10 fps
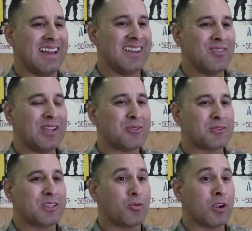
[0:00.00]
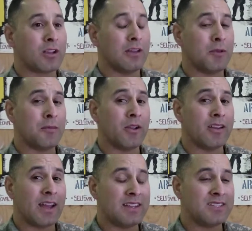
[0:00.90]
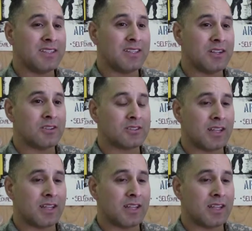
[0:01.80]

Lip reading: I didn't think it was going to work. I've been married 19 years,